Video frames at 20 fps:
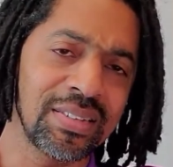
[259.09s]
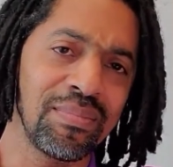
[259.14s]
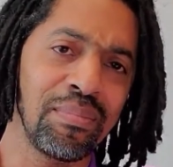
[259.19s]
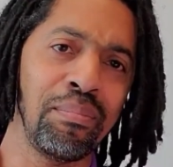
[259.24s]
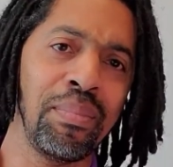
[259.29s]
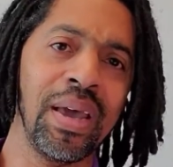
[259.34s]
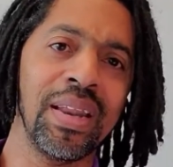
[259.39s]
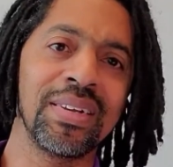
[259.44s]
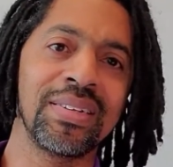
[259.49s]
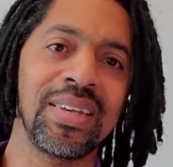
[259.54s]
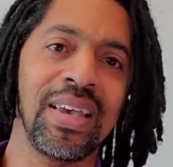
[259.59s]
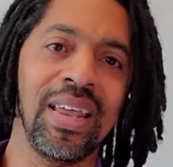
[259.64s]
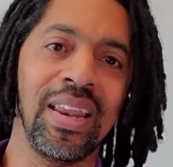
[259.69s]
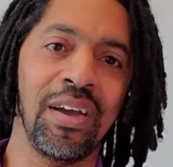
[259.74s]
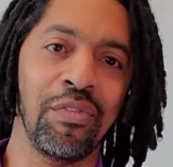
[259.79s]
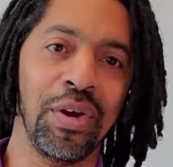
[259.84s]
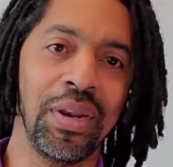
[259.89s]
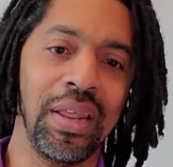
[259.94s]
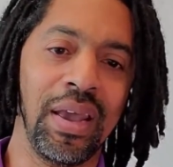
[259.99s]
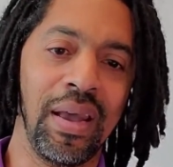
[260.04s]
meditate
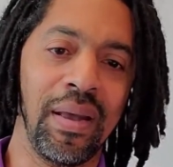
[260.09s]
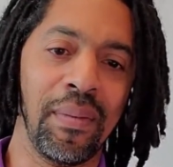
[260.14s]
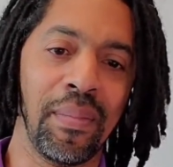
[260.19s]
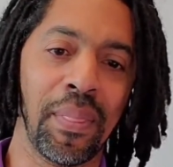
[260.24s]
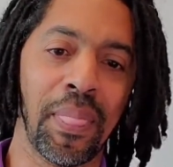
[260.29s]
every day.